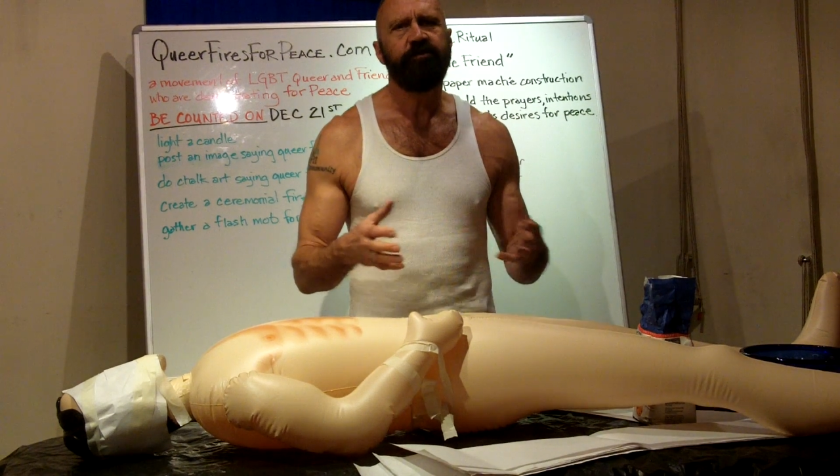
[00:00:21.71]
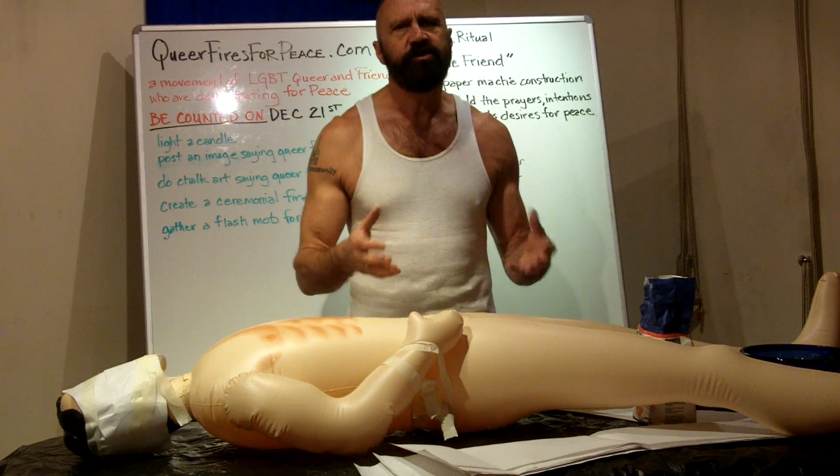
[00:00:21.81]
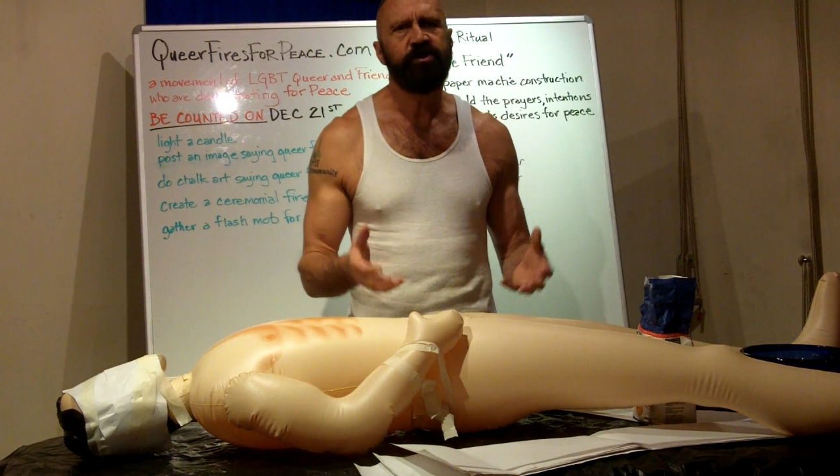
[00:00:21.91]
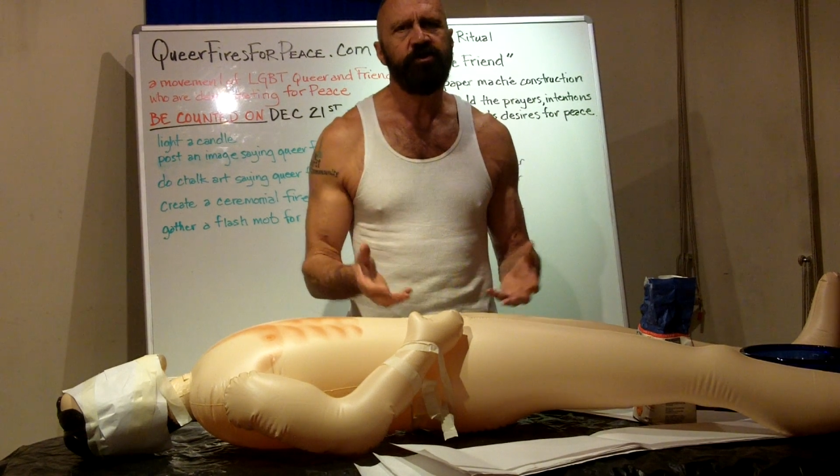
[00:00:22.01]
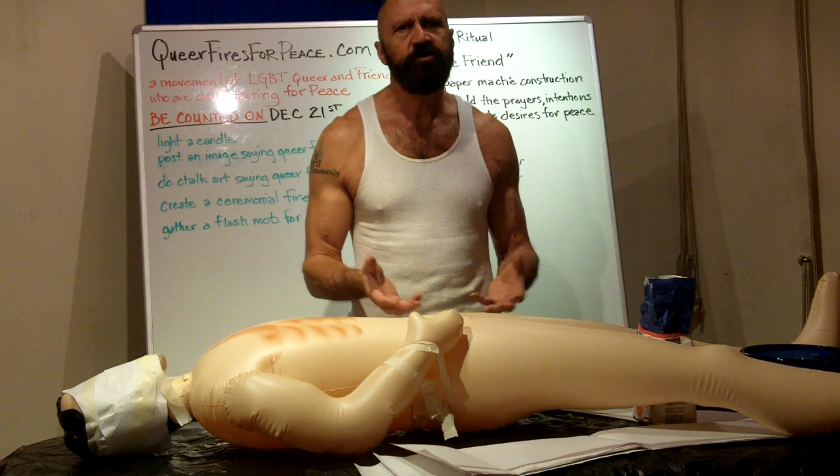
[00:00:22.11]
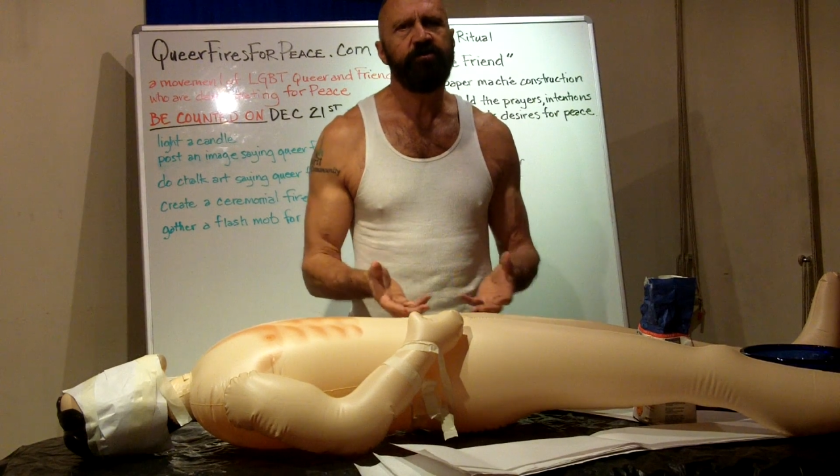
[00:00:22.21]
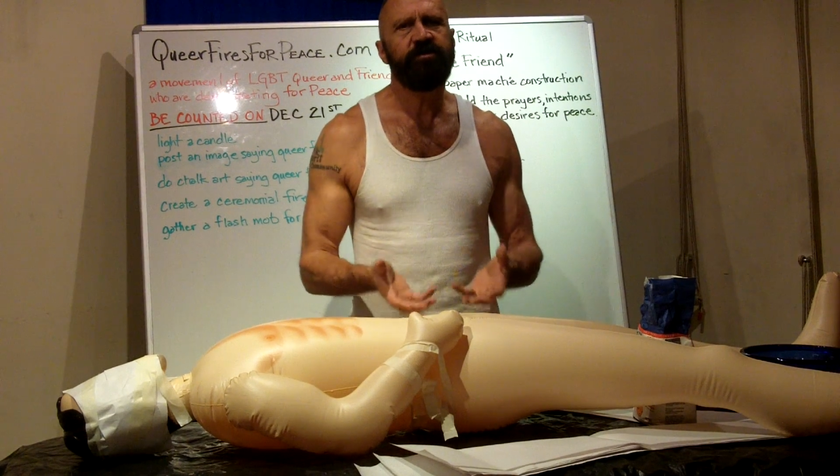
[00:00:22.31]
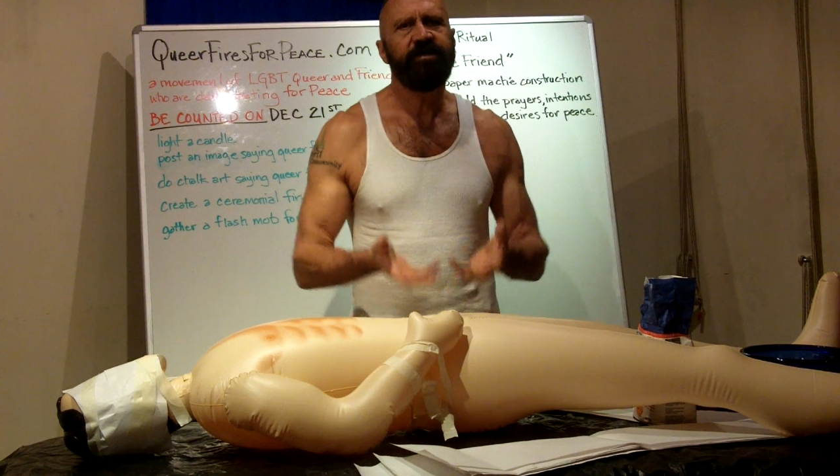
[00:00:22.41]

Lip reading: to